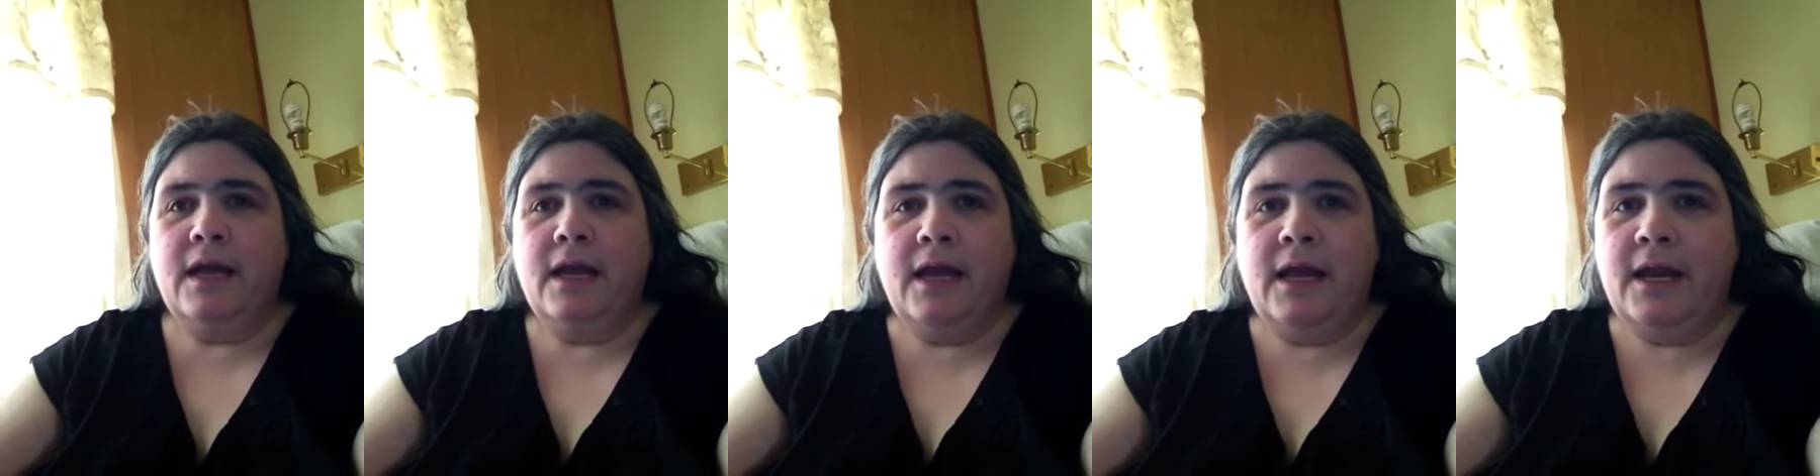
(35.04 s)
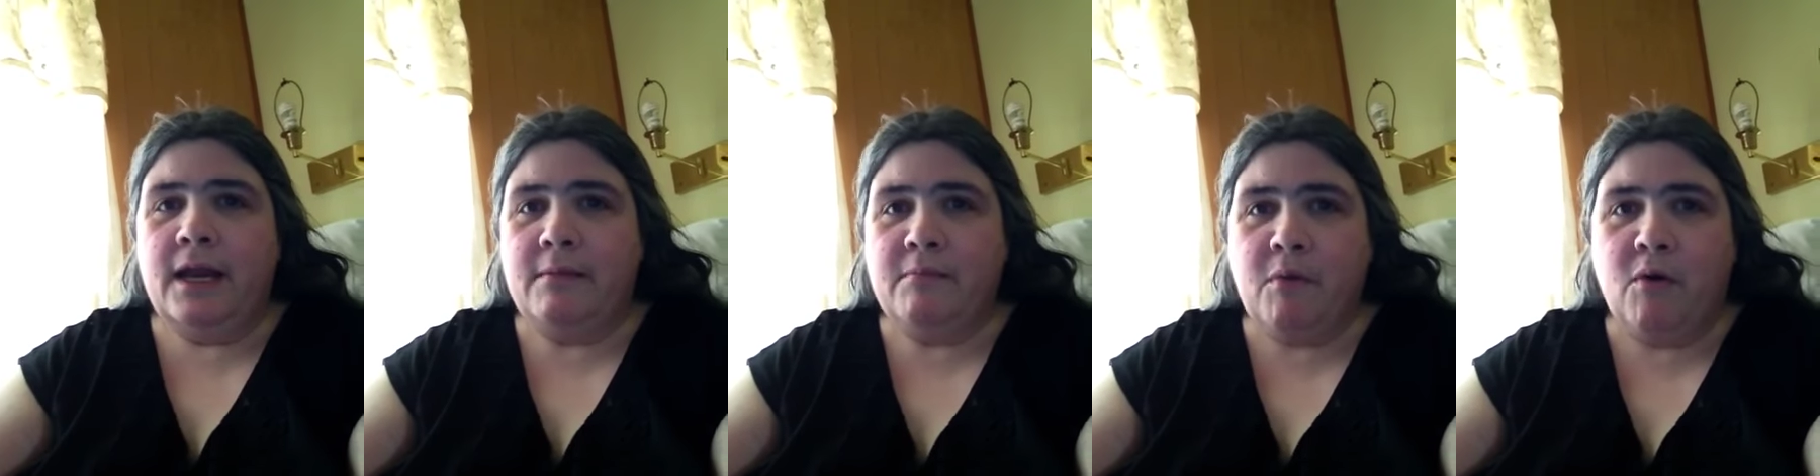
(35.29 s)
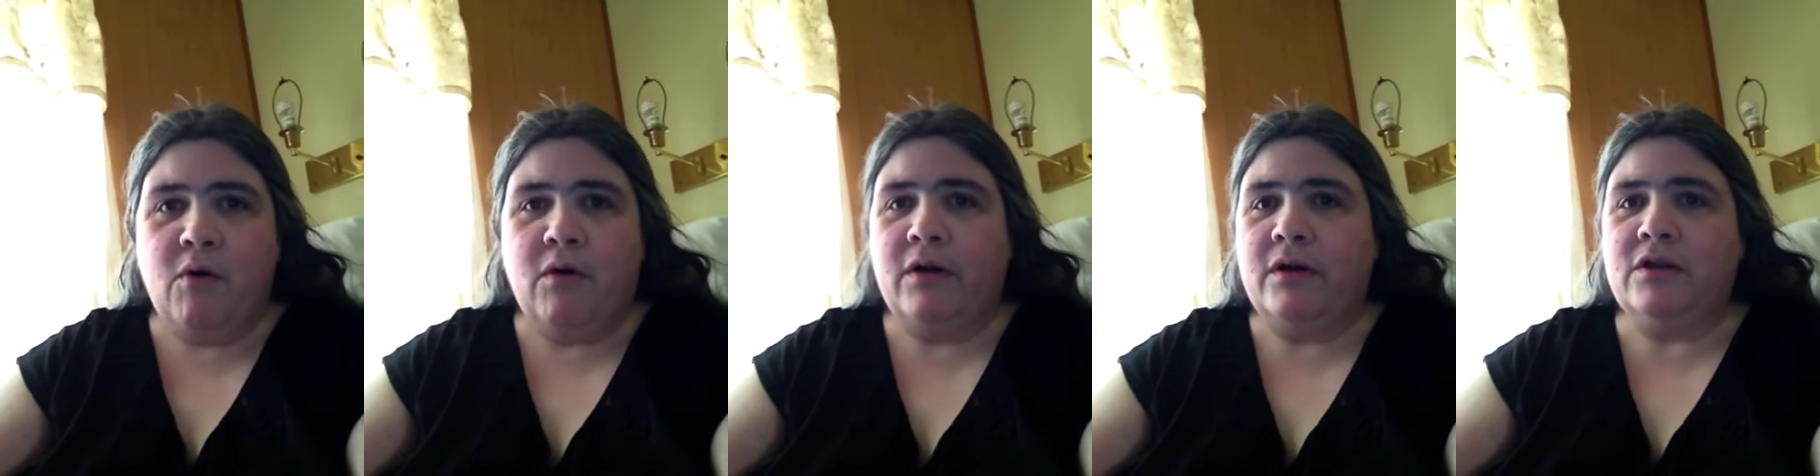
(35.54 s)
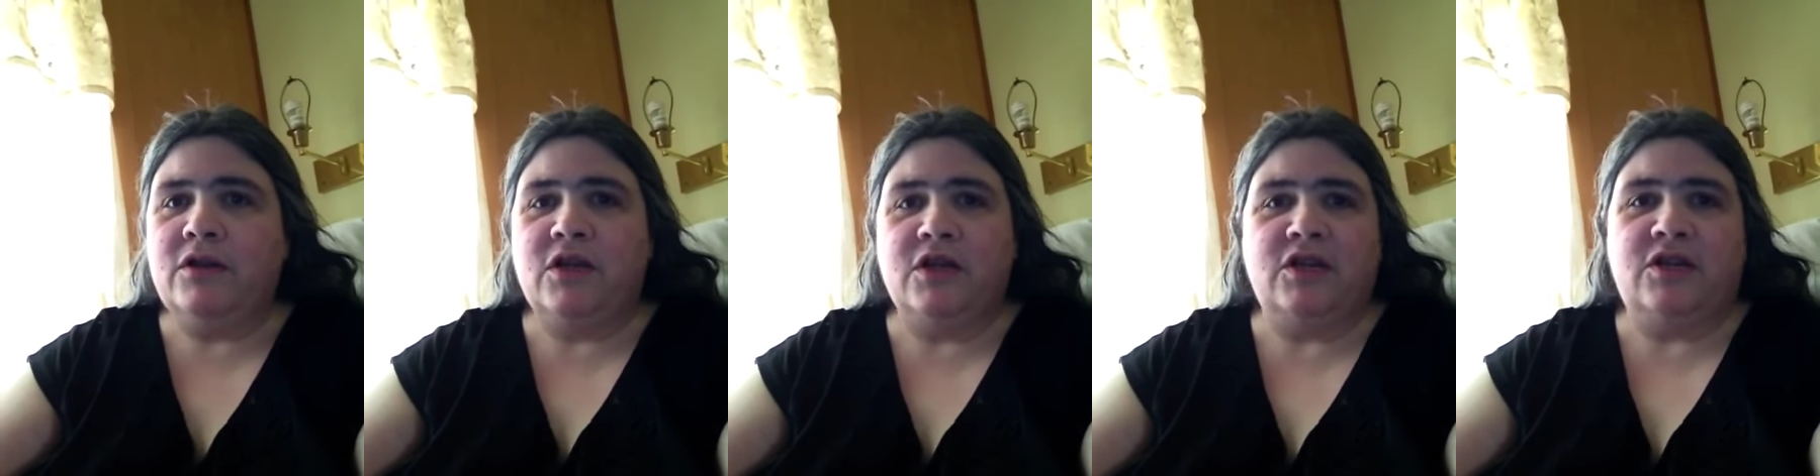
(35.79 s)

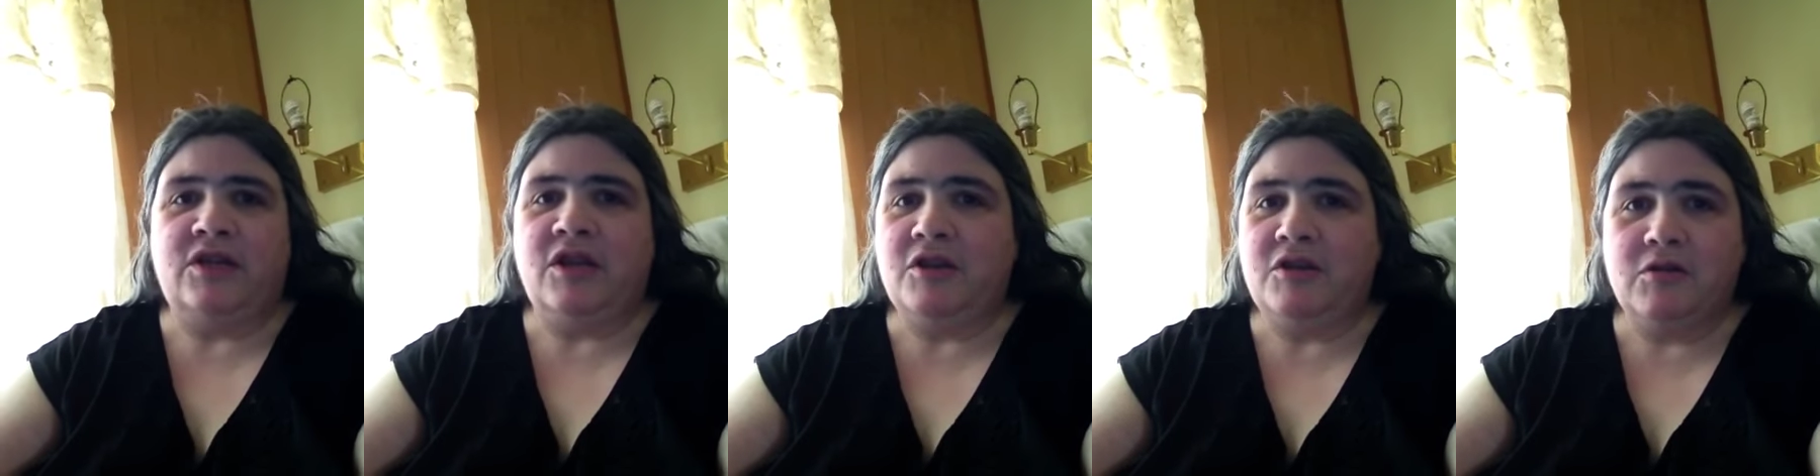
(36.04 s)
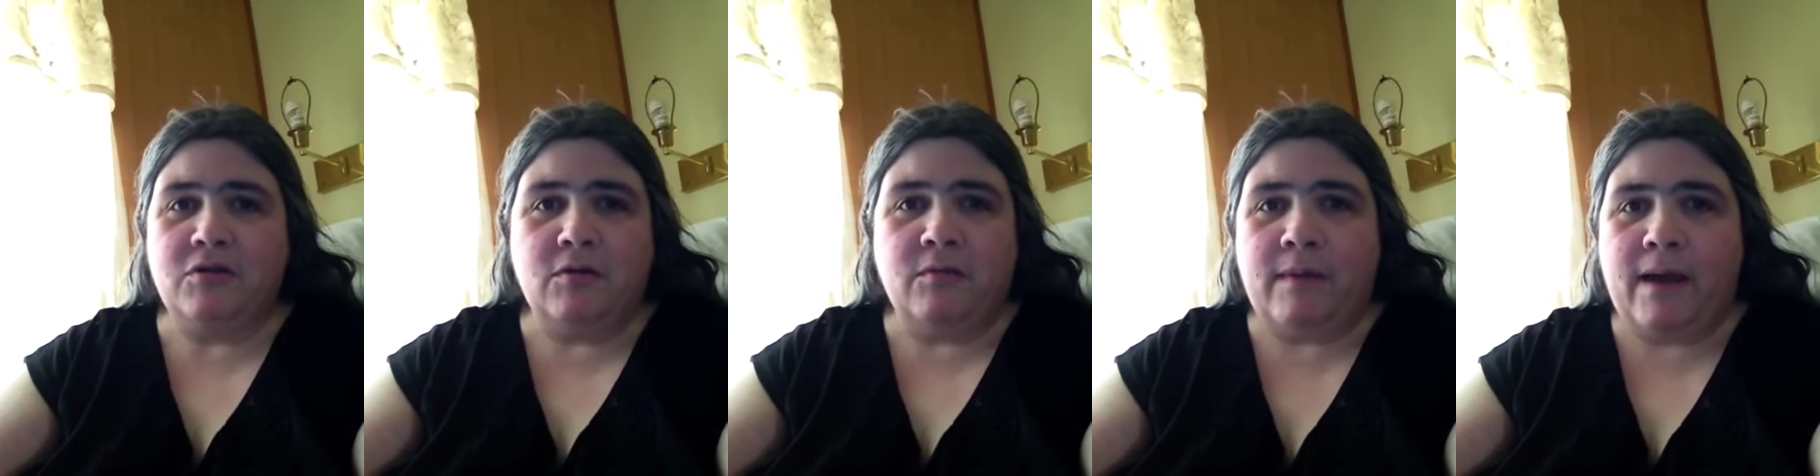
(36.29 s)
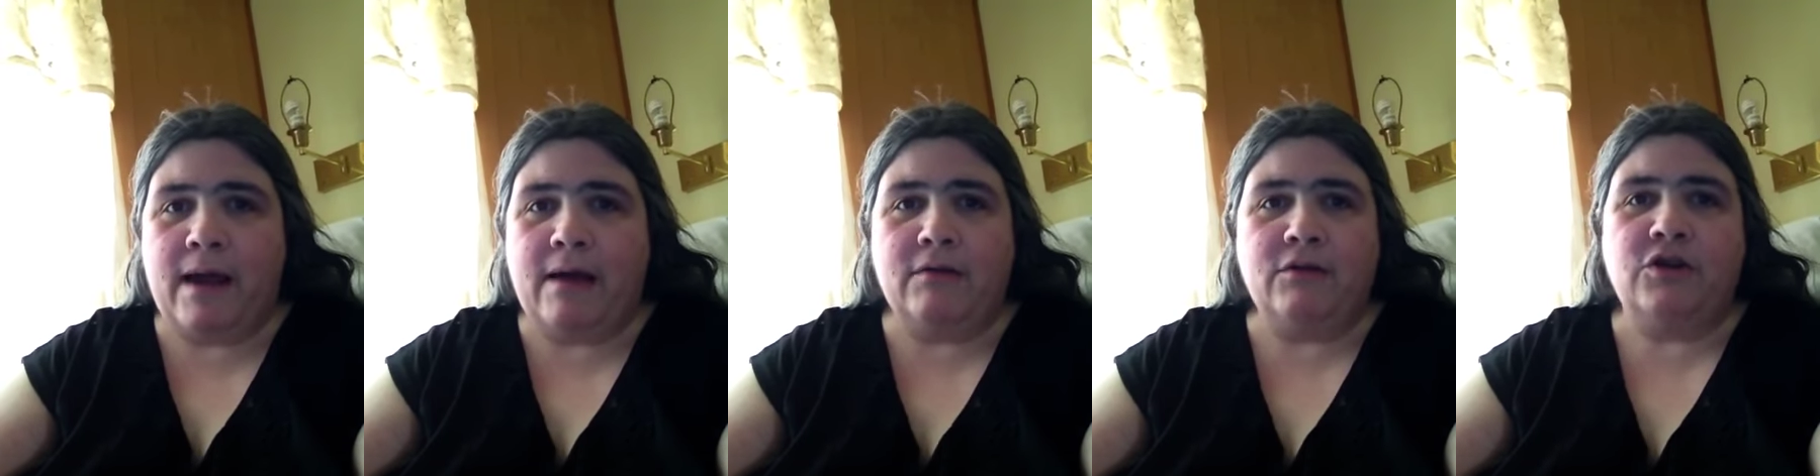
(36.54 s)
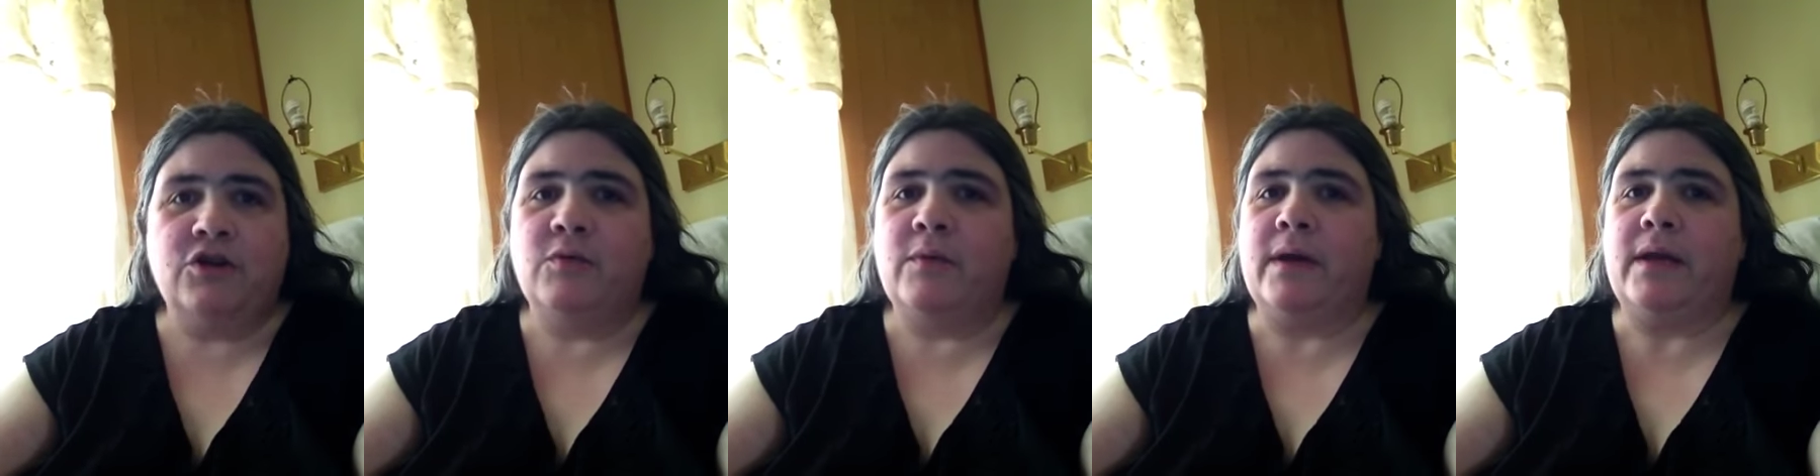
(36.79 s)
anymore, just sitting
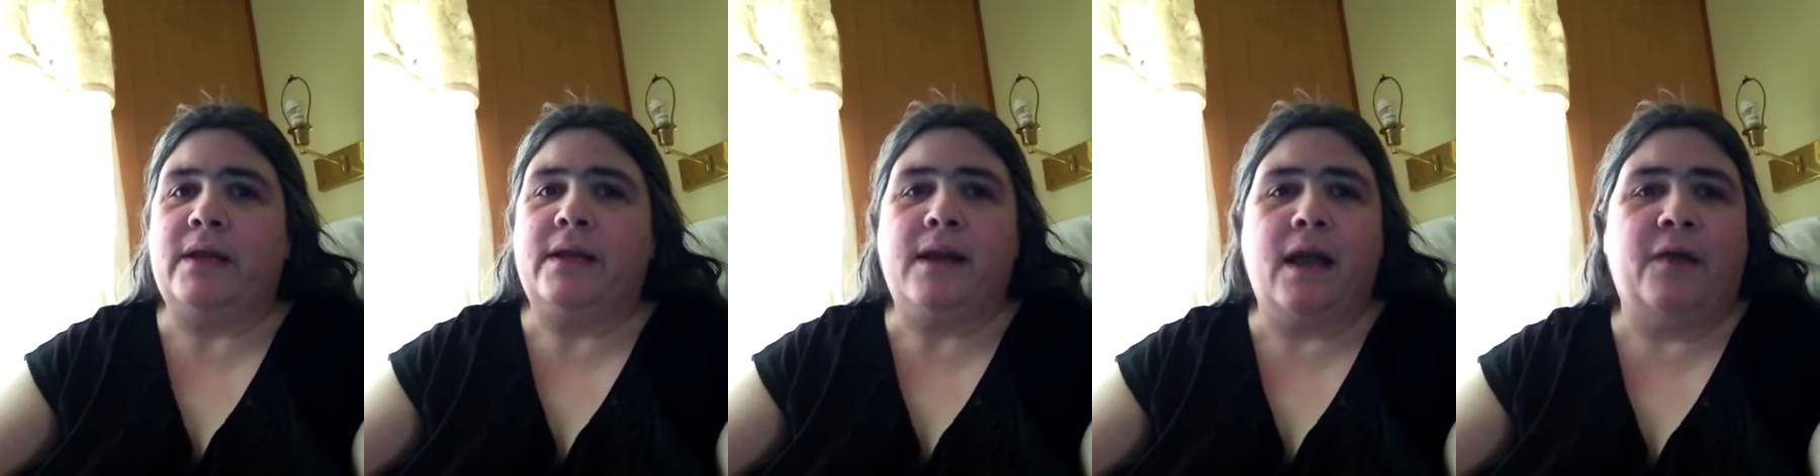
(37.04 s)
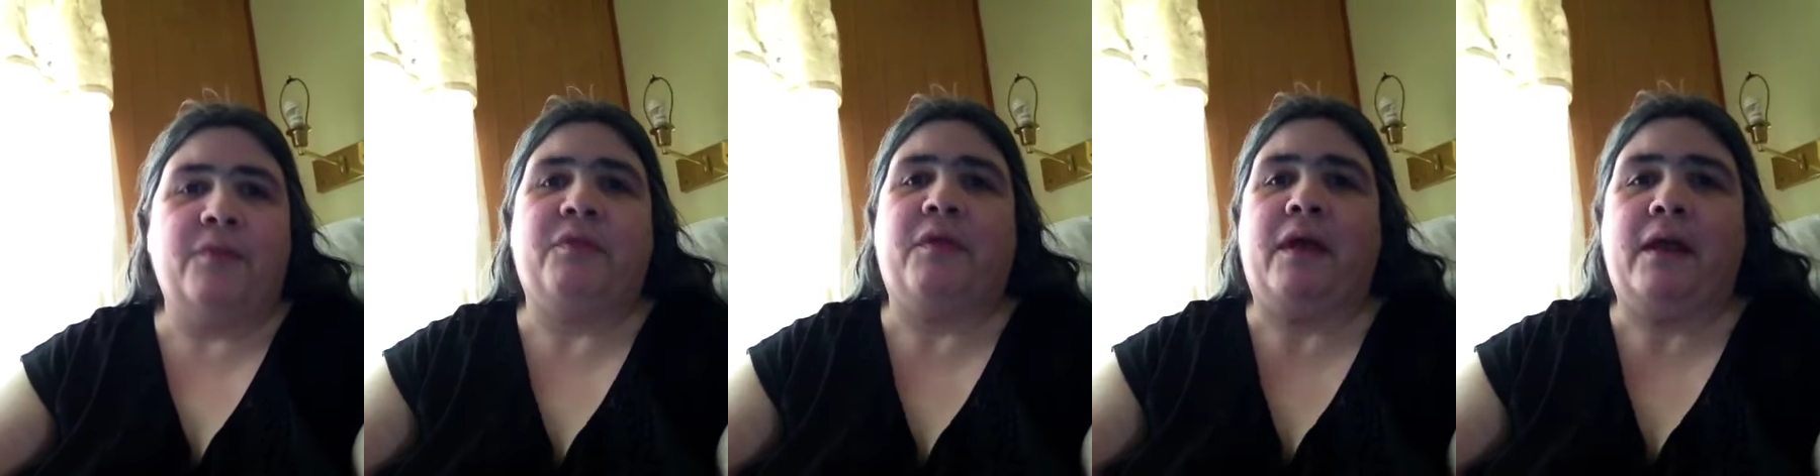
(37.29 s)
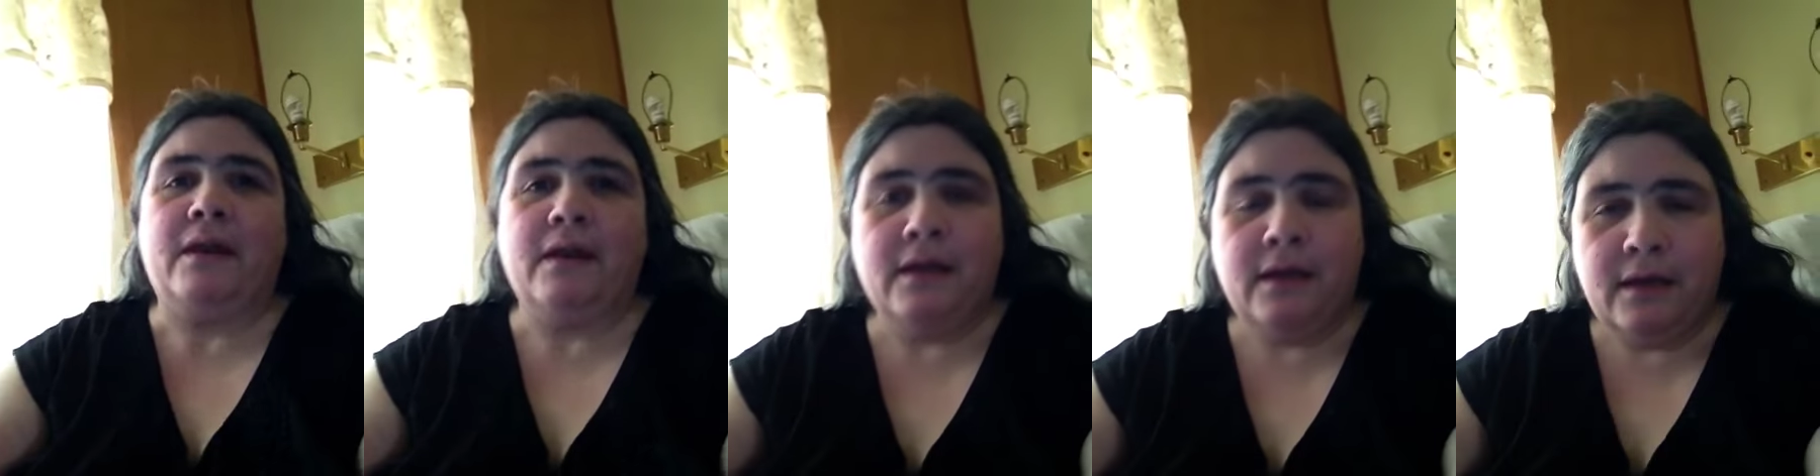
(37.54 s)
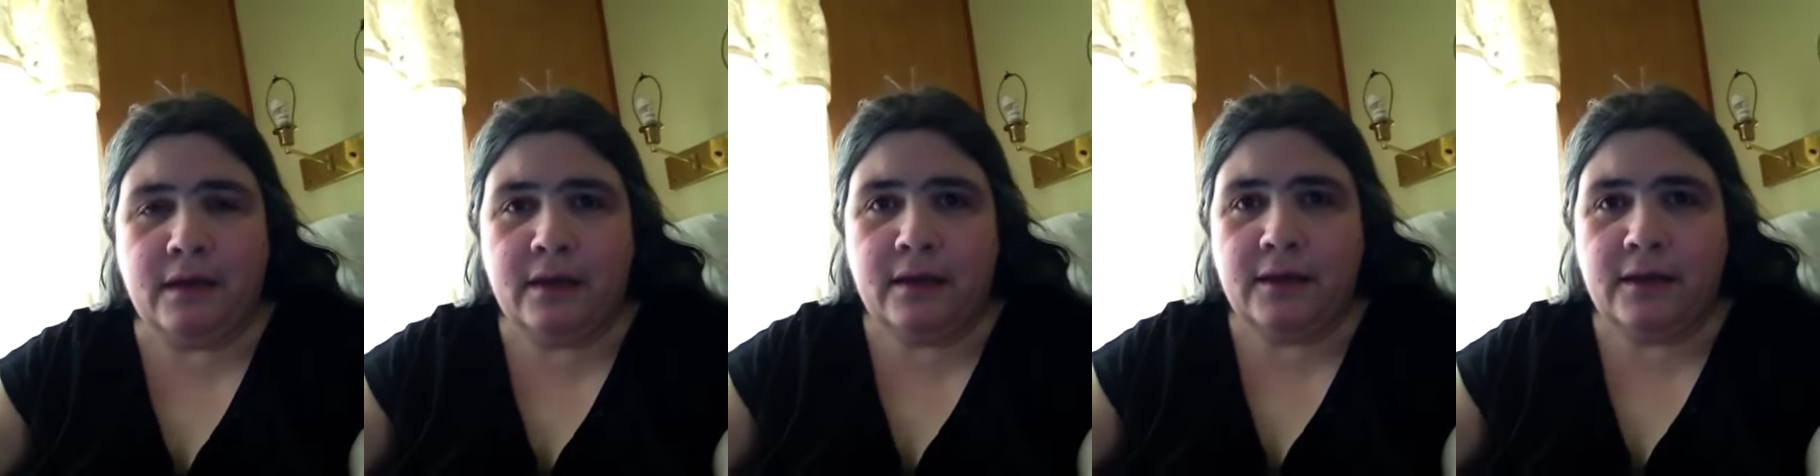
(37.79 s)
around doing nothing.